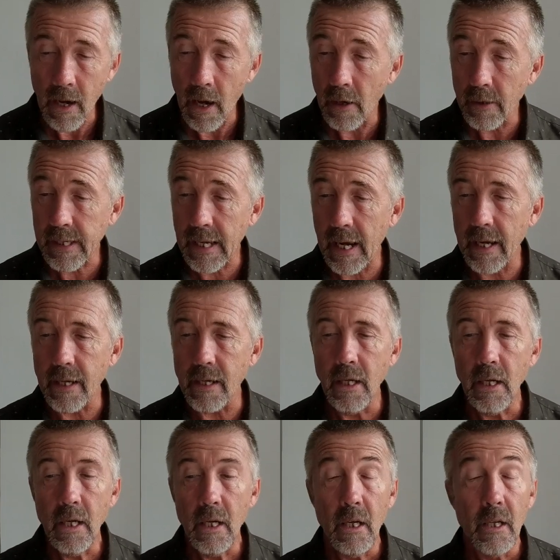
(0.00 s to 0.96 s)

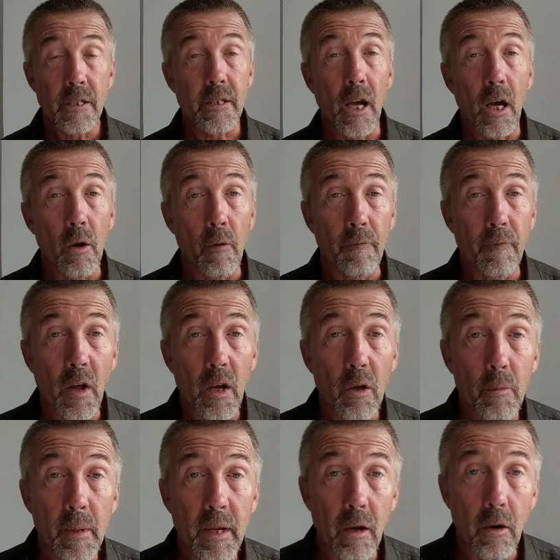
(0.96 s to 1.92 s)
Okay, so
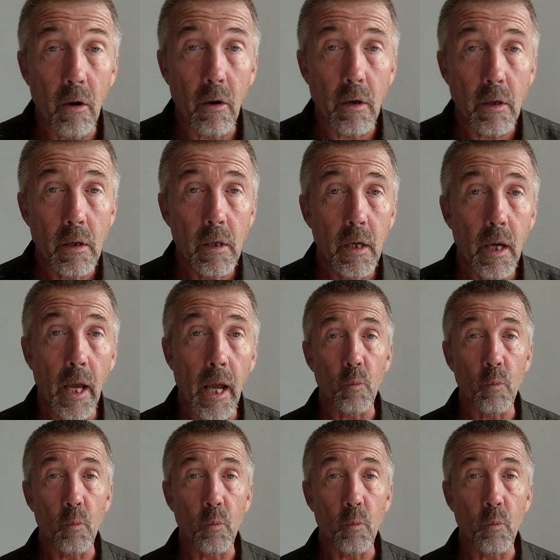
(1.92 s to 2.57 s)
follow me along.